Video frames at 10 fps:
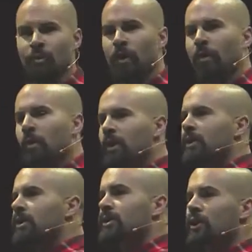what I want
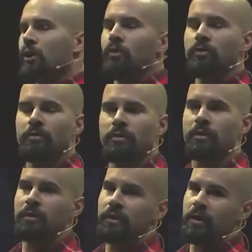you to do
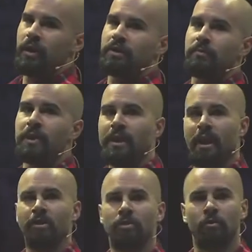is, I'm going to
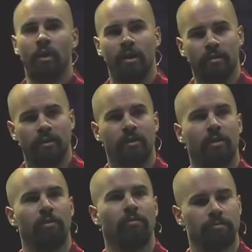count you in. It's going to go,